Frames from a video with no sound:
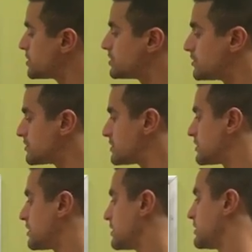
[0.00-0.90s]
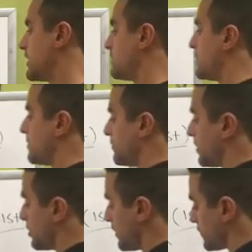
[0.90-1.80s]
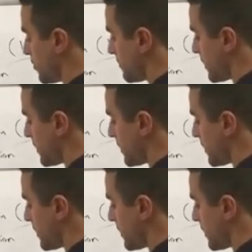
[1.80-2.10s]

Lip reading: issues, then maybe you really don't have to worry